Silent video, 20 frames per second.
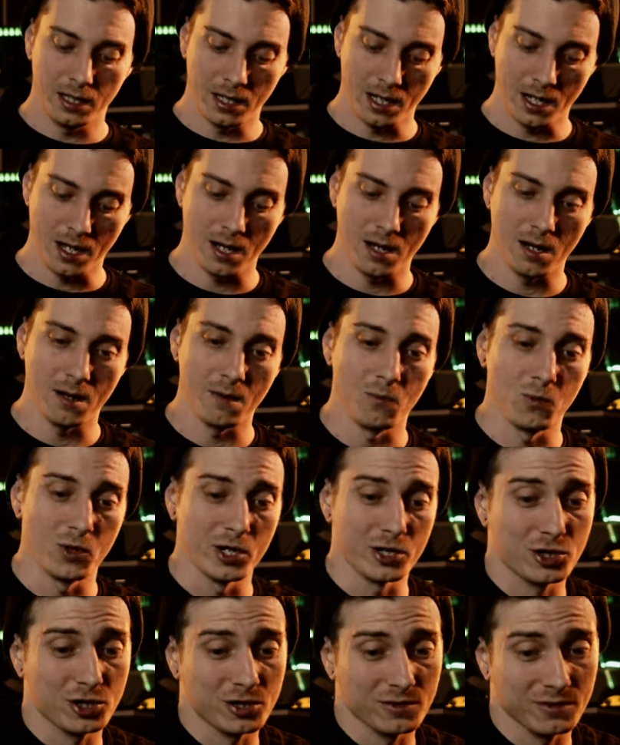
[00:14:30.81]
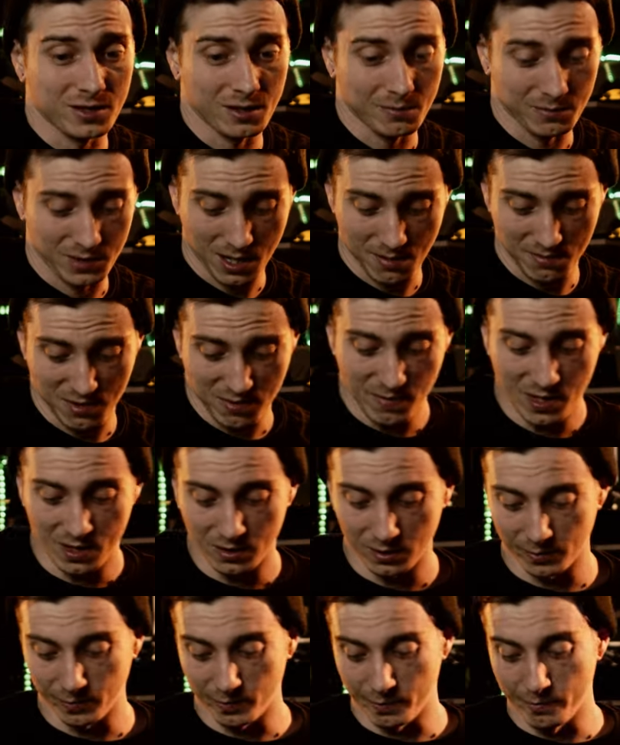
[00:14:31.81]
um, which sometimes
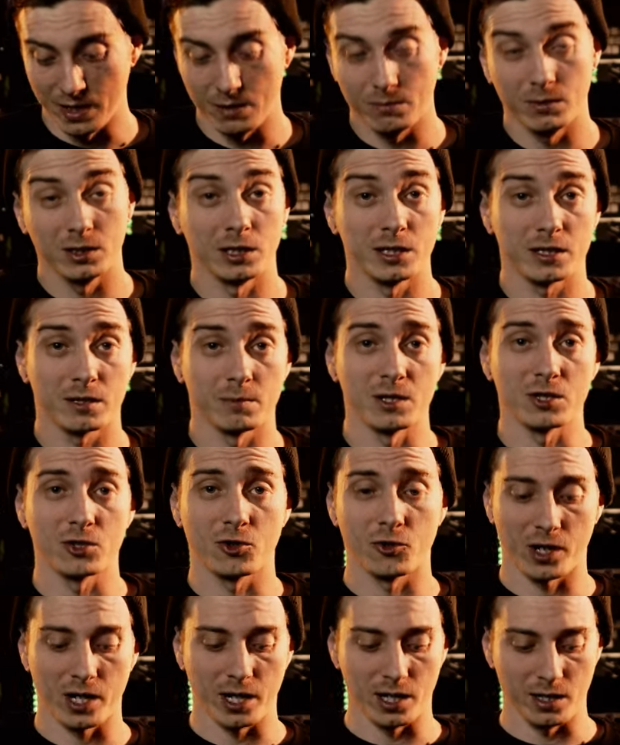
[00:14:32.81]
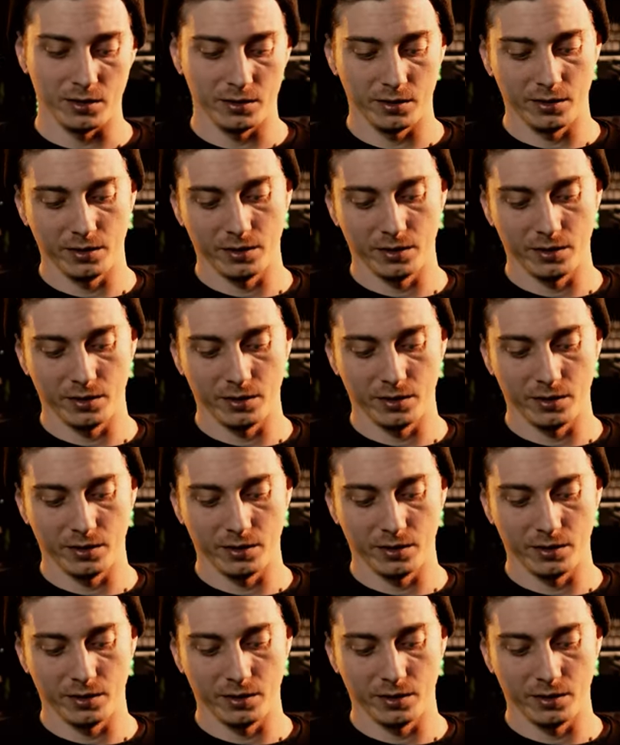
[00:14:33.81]
minimal, minimalism is great.